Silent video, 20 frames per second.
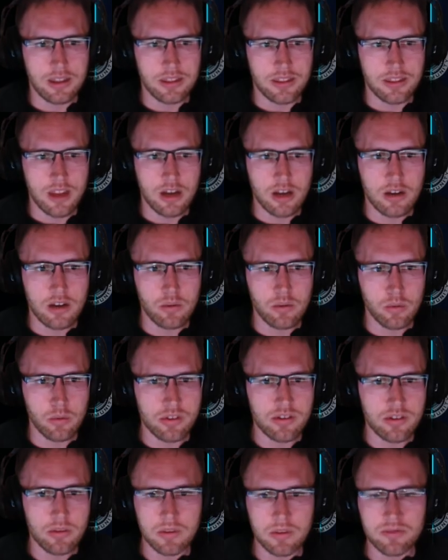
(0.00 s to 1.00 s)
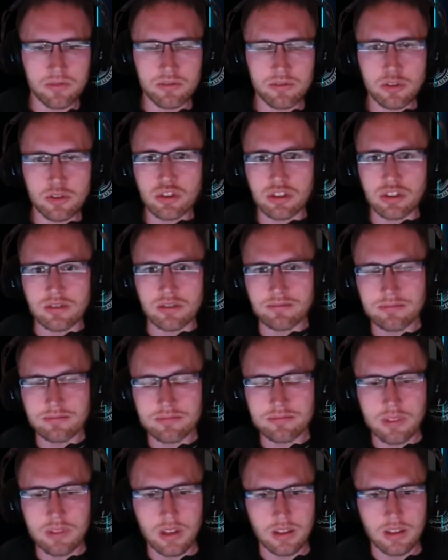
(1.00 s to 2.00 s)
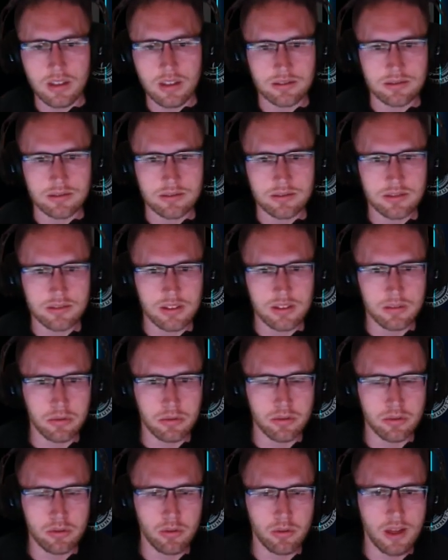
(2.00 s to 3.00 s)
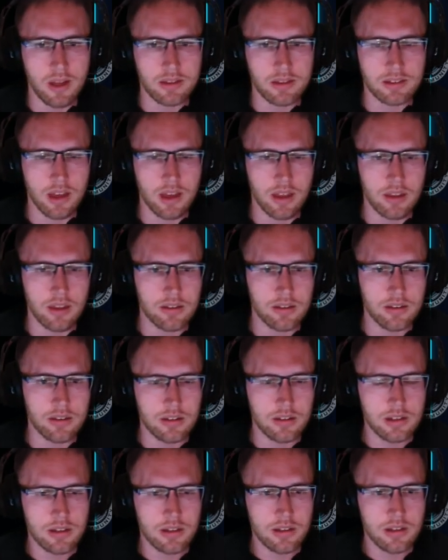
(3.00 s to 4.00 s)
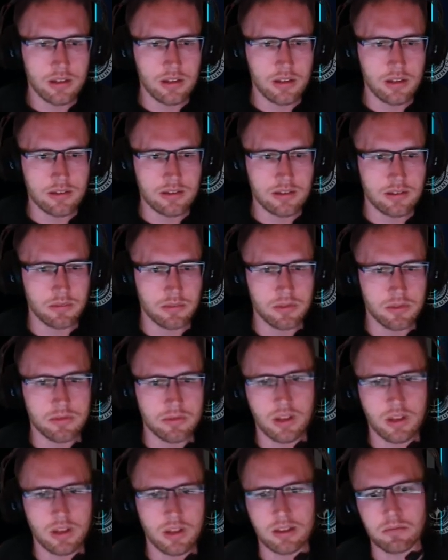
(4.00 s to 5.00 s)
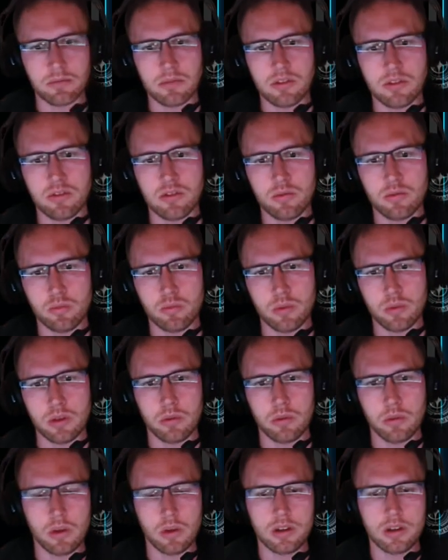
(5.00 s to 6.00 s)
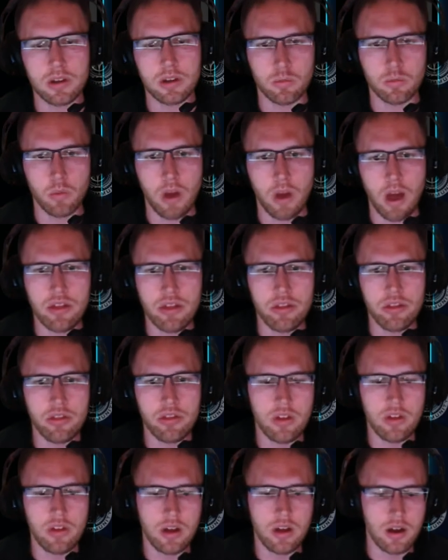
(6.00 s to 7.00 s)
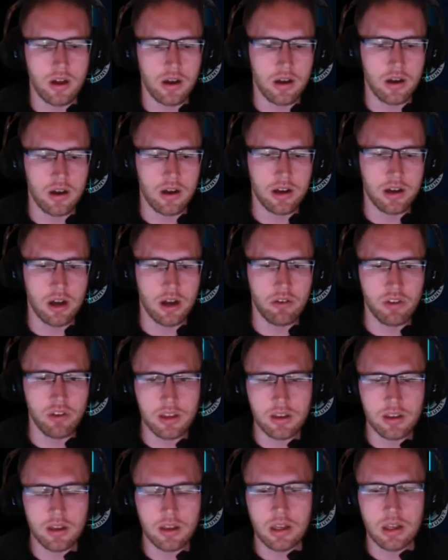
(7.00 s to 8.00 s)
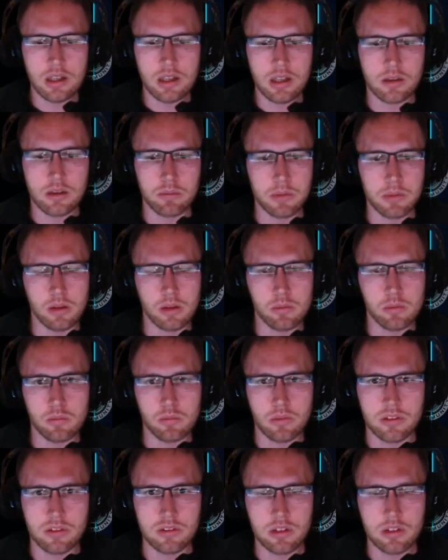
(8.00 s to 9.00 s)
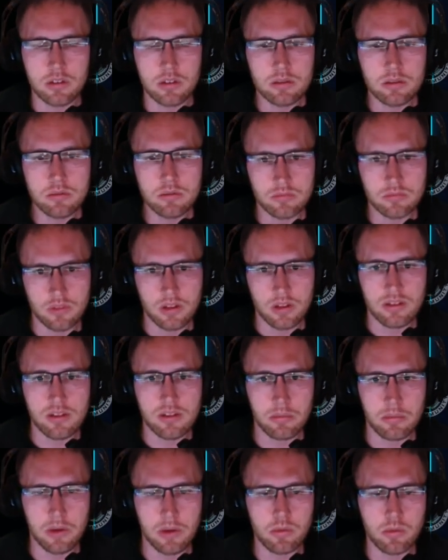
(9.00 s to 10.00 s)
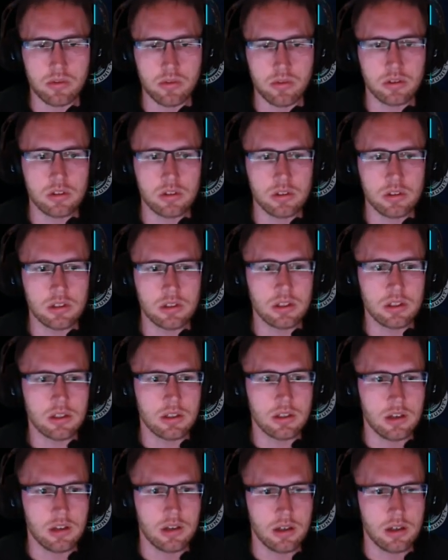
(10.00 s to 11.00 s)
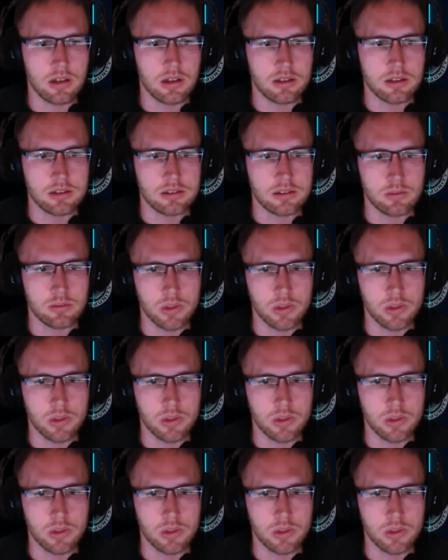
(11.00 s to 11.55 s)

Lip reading: There was some confusion in putting all that together. Sometimes we were working with an array that began with 0, that's the browser, and